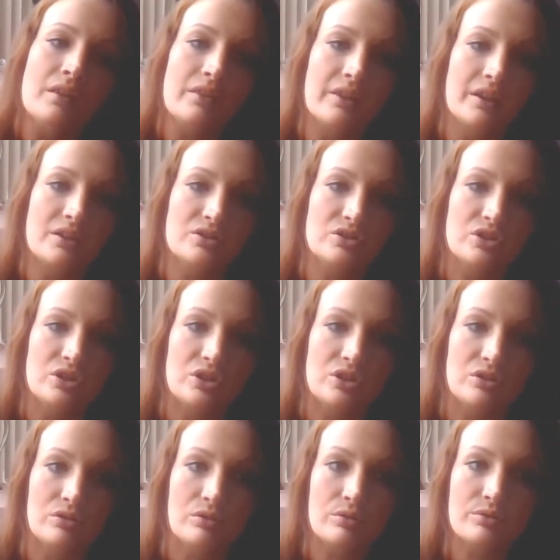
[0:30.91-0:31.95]
thing to
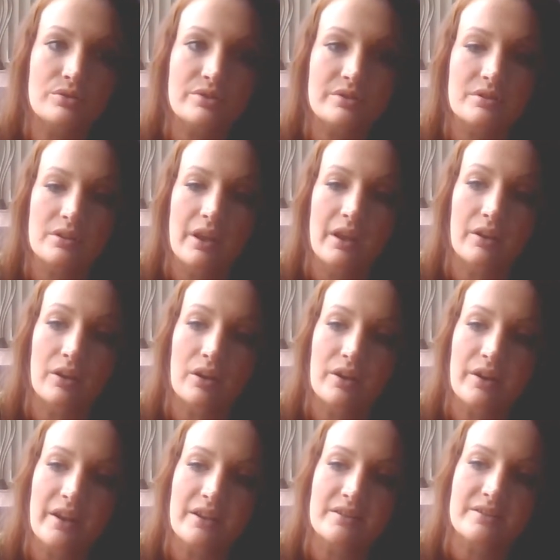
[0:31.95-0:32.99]
use. Edgar
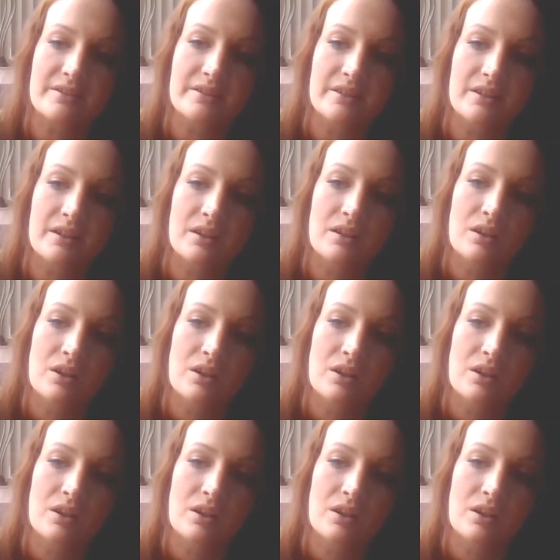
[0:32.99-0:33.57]
Casey